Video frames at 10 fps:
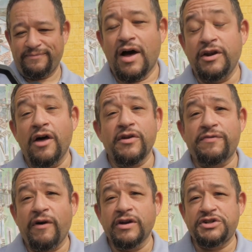Another
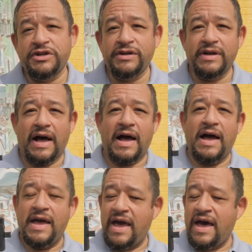function
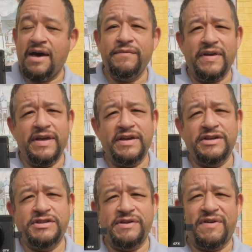I have
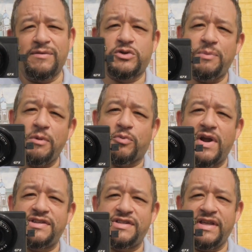is if I triple
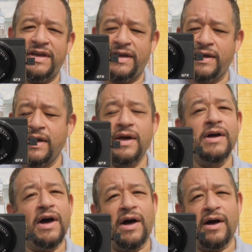press the
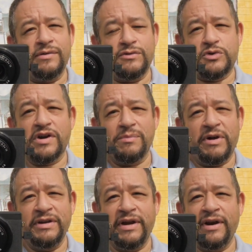trigger
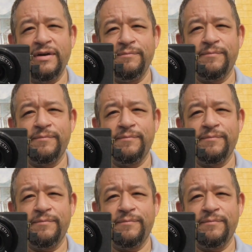button here,